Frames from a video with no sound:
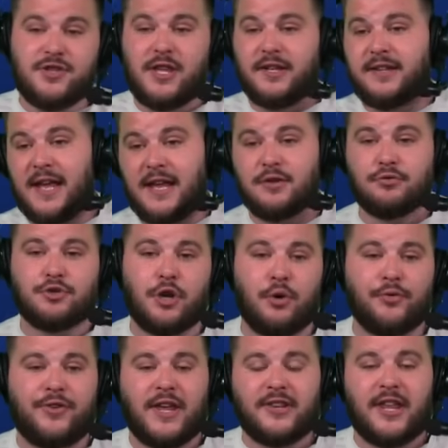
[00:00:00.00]
that Daniel
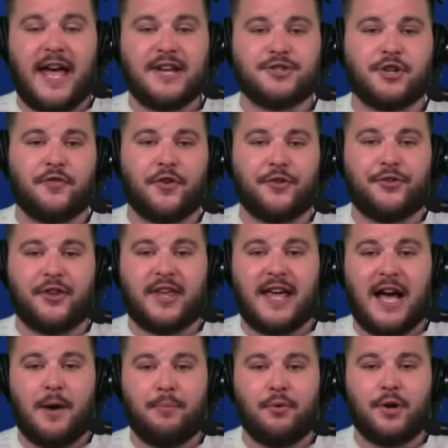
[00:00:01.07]
Jones had last year versus the
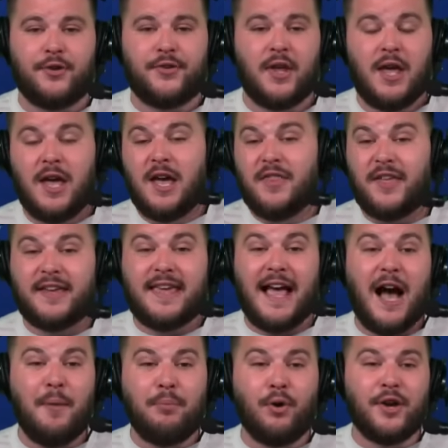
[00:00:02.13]
Cowboys
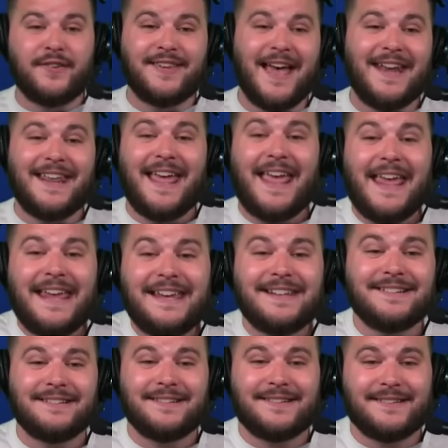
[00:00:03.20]
had
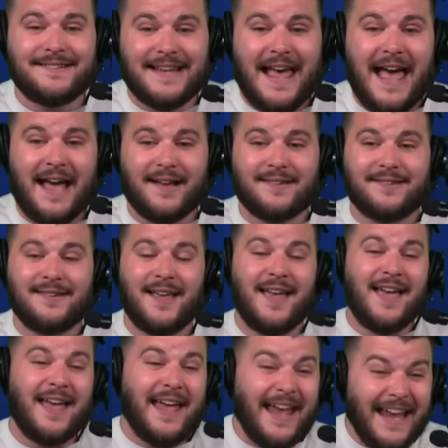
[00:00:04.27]
8 sacks
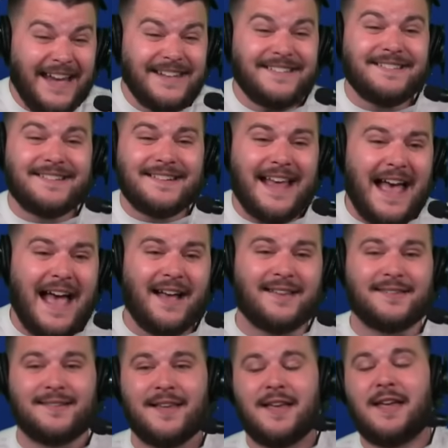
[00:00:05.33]

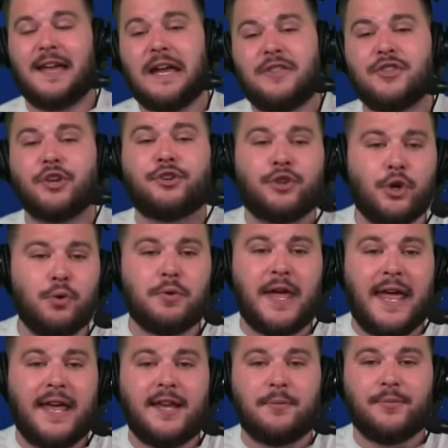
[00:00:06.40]
in the 2
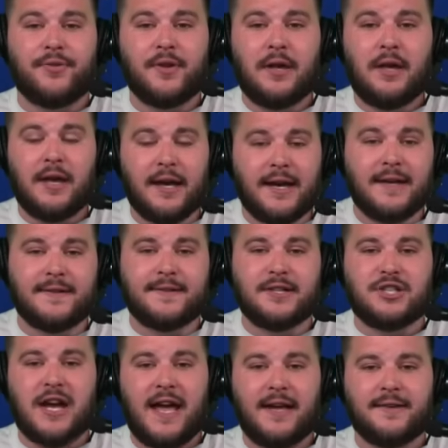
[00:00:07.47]
games against the
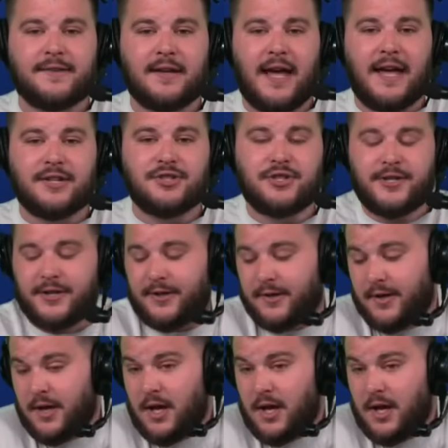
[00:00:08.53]
Giants last year.